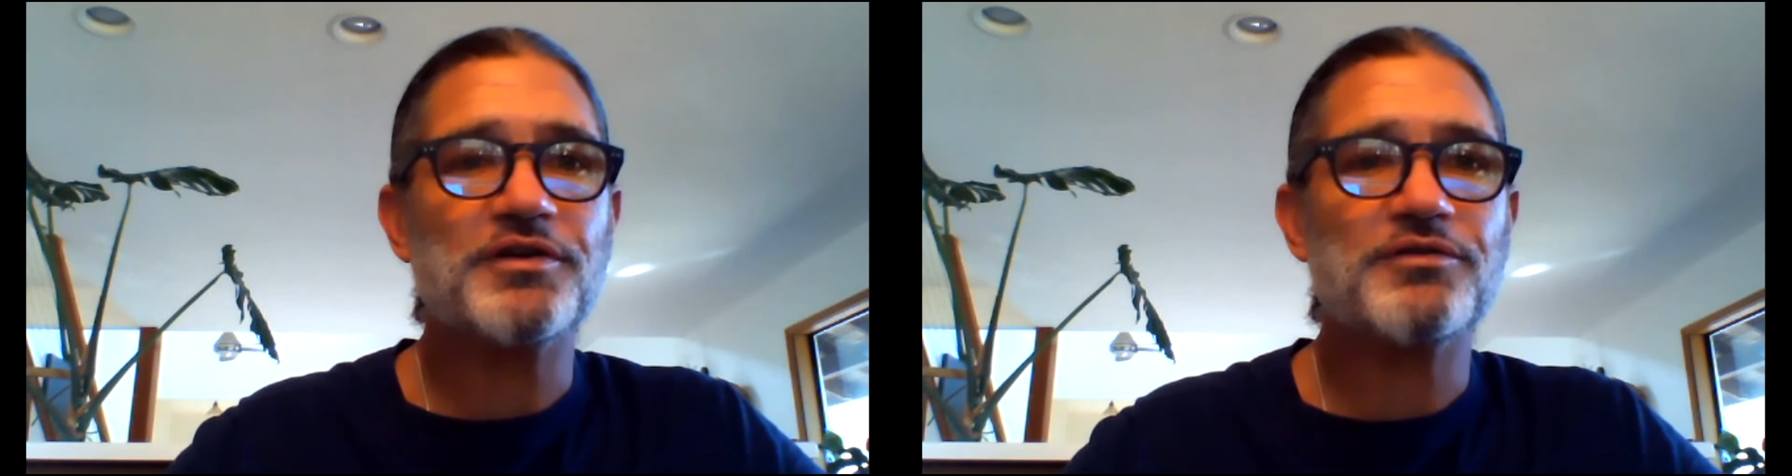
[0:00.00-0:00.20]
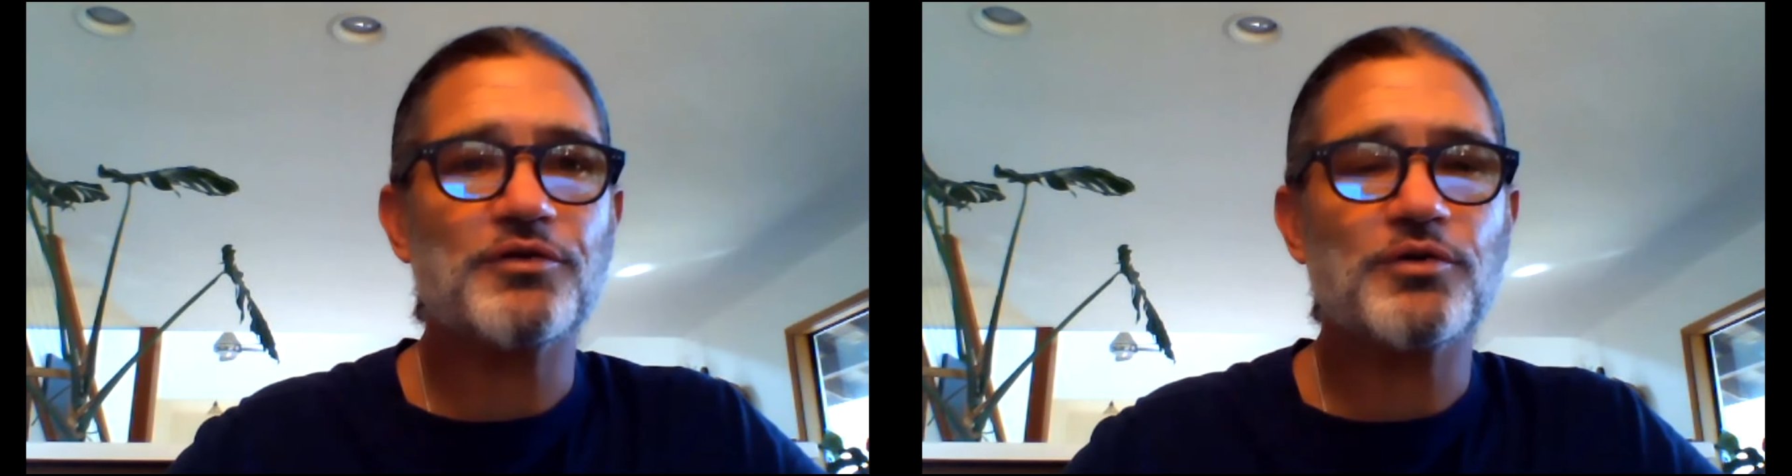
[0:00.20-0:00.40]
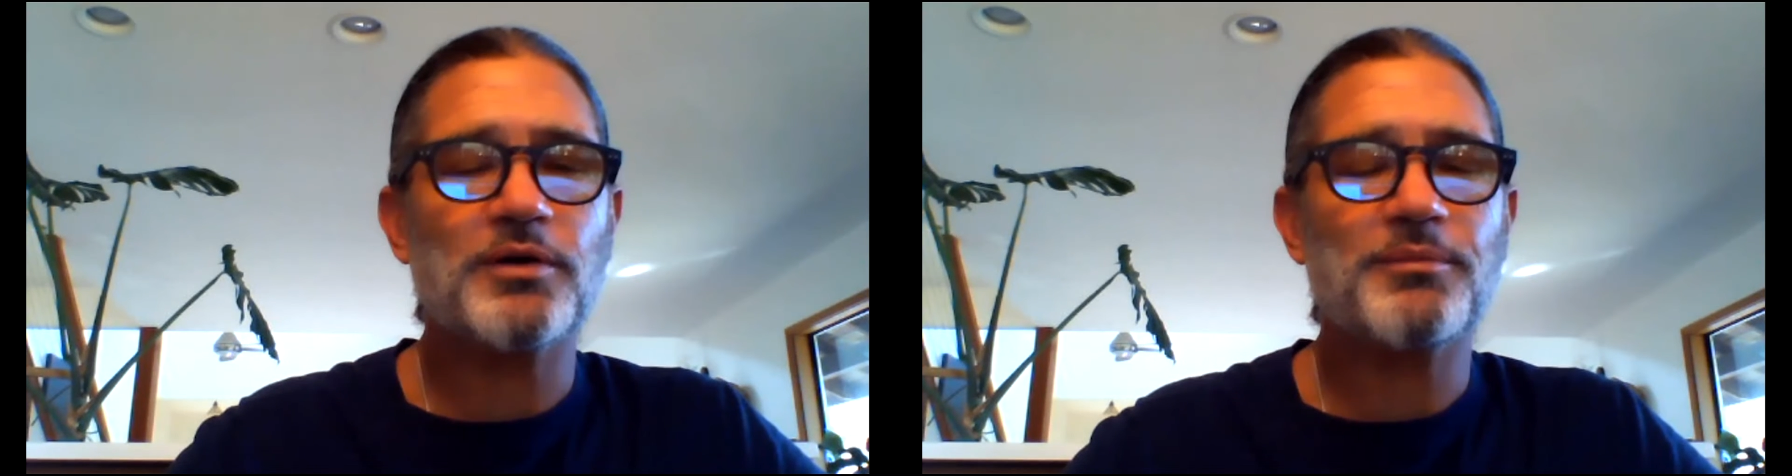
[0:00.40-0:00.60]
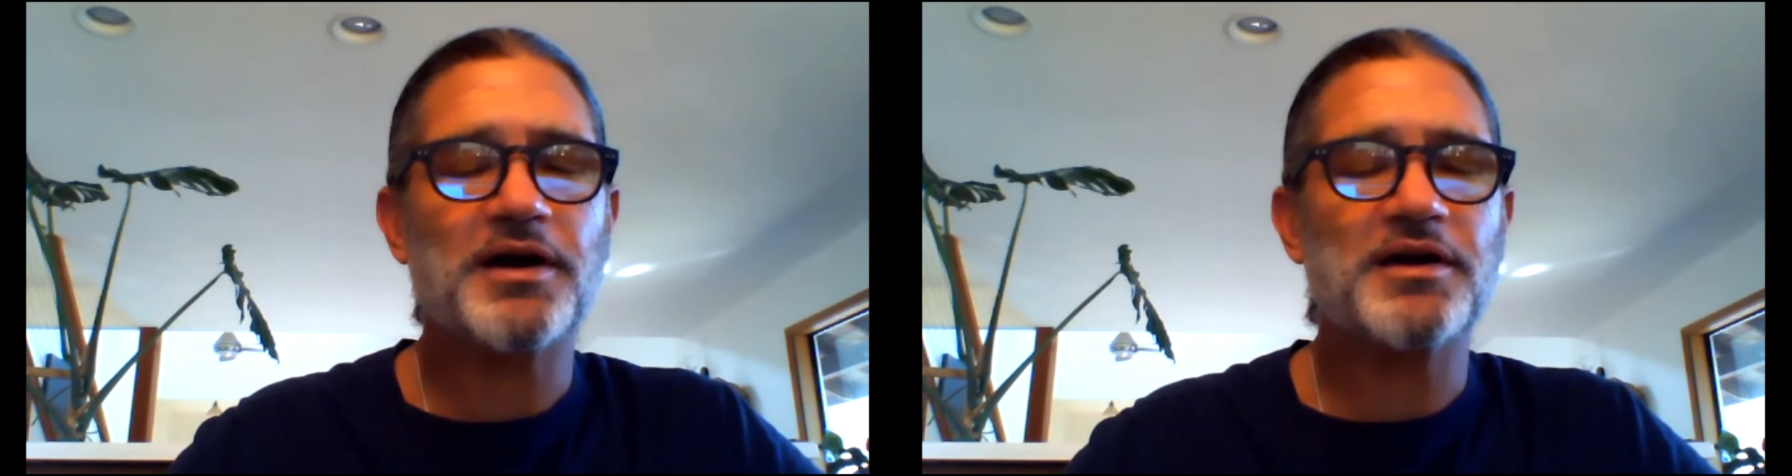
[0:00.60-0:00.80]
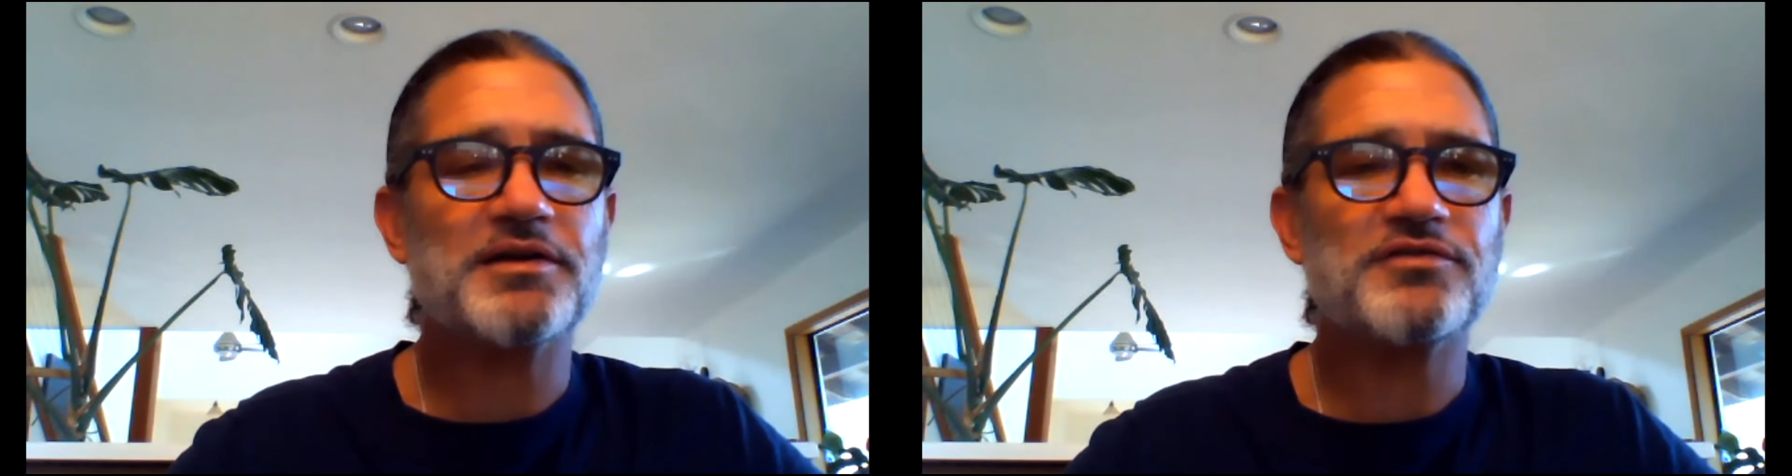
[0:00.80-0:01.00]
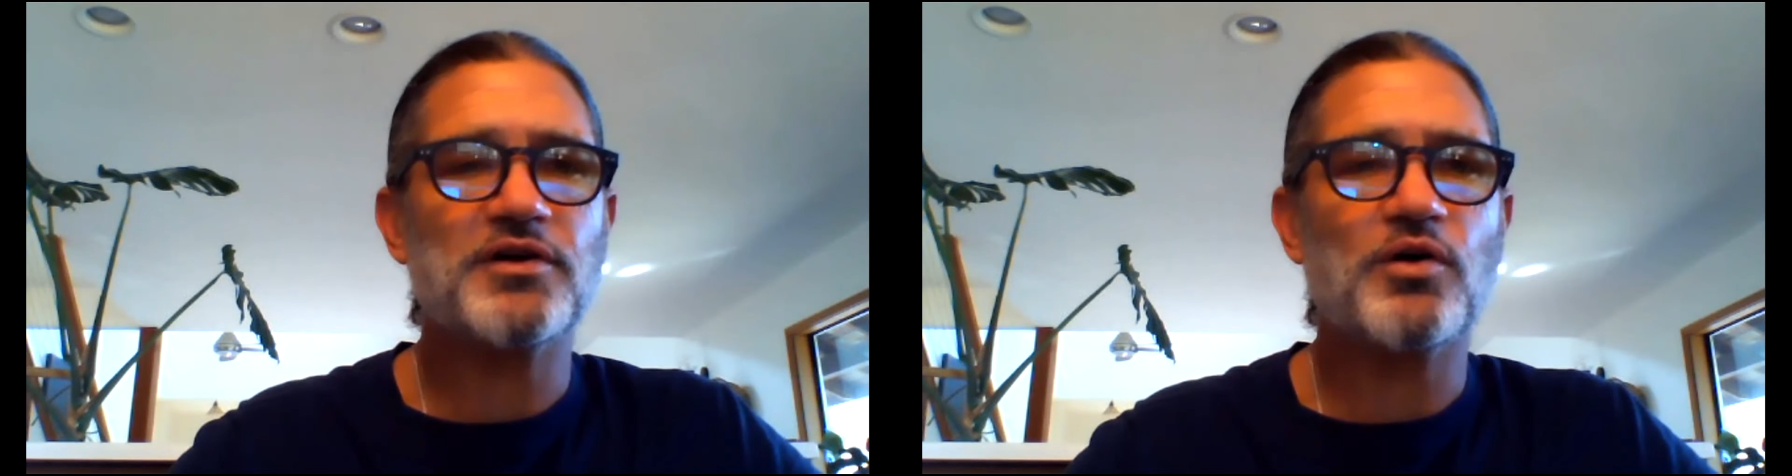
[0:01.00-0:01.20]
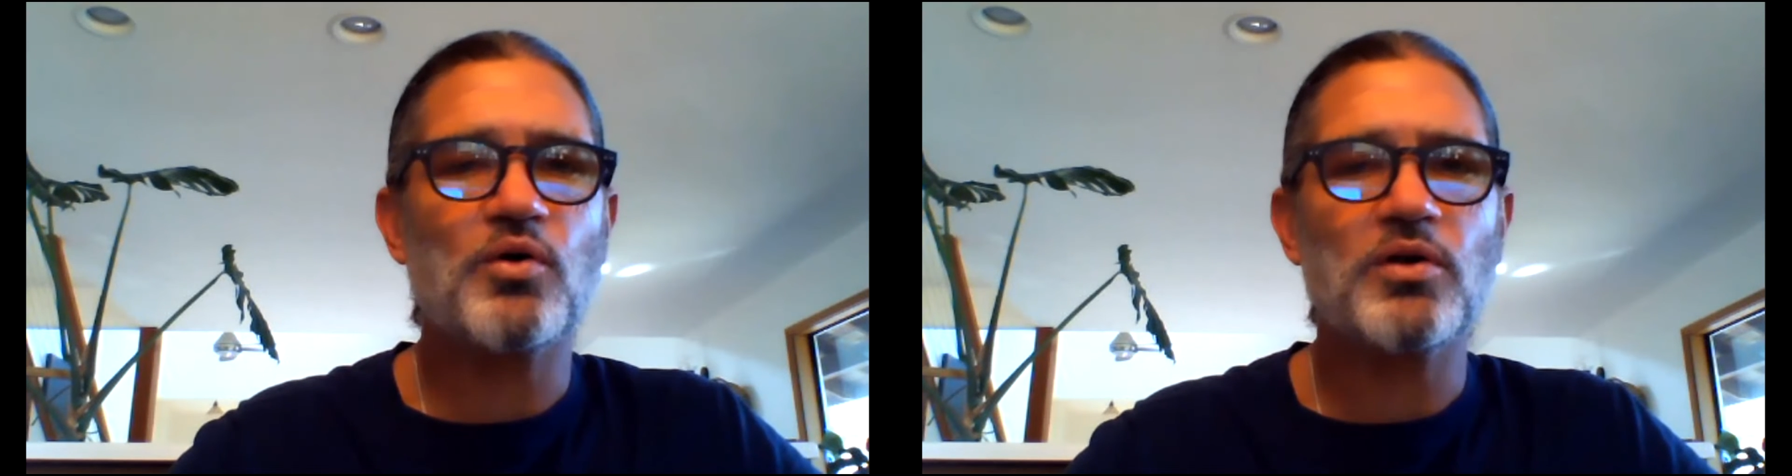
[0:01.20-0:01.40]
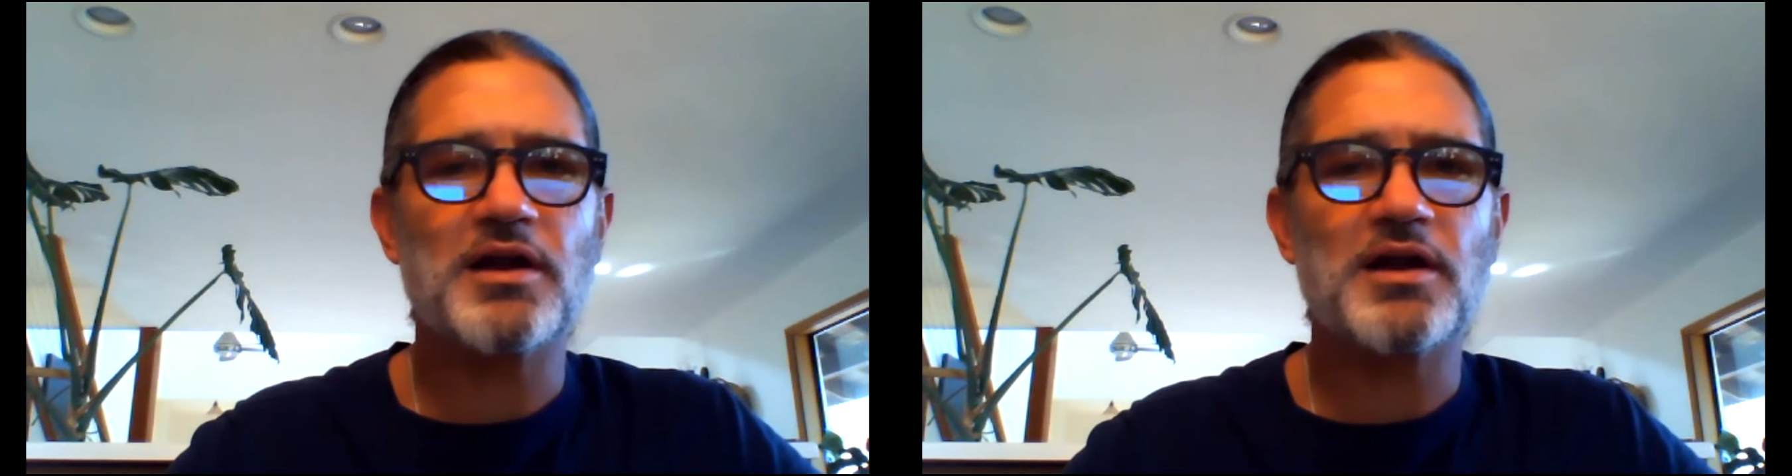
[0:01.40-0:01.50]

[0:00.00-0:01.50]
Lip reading: And so I'm not going to say a whole